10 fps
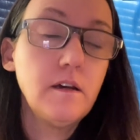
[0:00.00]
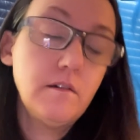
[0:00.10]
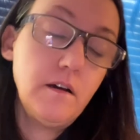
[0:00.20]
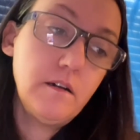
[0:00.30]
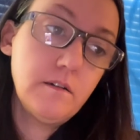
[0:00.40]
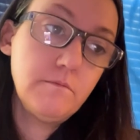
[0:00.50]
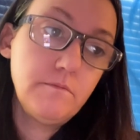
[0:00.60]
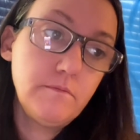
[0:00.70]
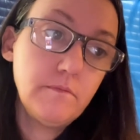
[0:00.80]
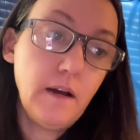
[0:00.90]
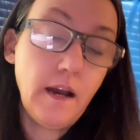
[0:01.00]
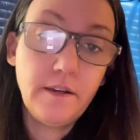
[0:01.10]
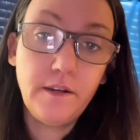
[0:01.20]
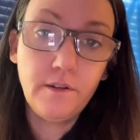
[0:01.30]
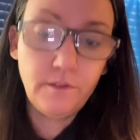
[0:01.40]
I
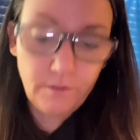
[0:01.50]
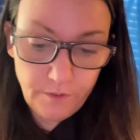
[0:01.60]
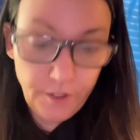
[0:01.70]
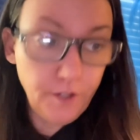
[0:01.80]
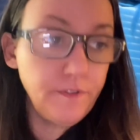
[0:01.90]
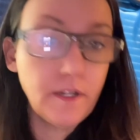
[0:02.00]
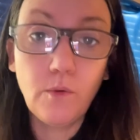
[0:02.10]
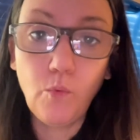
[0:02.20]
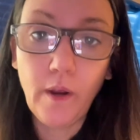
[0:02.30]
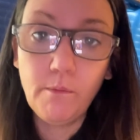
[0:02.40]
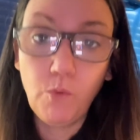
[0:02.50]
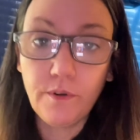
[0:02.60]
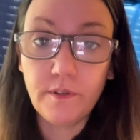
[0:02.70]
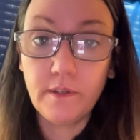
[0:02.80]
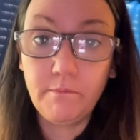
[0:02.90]
know you've done way more
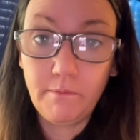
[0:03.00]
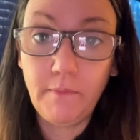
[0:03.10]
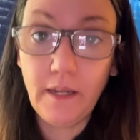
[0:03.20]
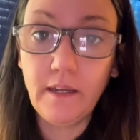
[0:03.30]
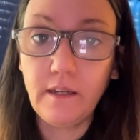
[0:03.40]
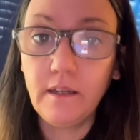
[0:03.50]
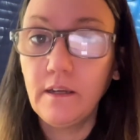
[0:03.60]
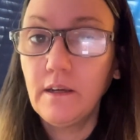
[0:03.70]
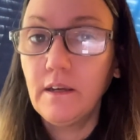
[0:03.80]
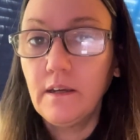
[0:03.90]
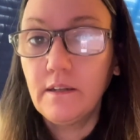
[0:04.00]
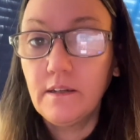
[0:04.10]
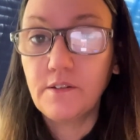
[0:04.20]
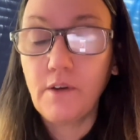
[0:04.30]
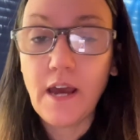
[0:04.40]
than me.
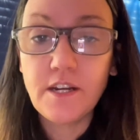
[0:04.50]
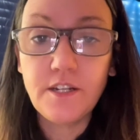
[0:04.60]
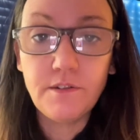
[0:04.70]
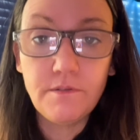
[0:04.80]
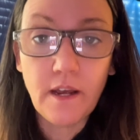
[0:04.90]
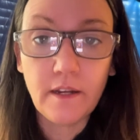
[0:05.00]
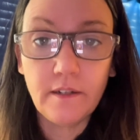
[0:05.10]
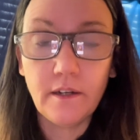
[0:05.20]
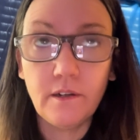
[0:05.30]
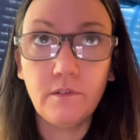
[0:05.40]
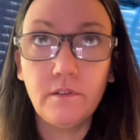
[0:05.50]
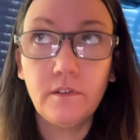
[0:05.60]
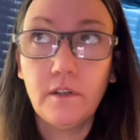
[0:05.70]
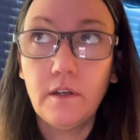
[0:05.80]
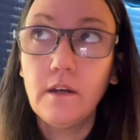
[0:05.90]
So how do you not know
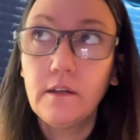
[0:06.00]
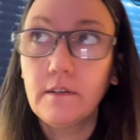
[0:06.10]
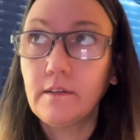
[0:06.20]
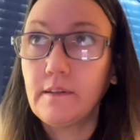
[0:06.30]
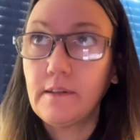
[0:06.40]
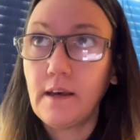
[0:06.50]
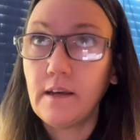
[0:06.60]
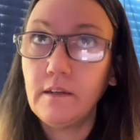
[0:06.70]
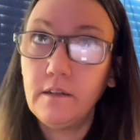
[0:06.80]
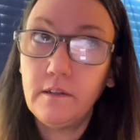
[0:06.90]
that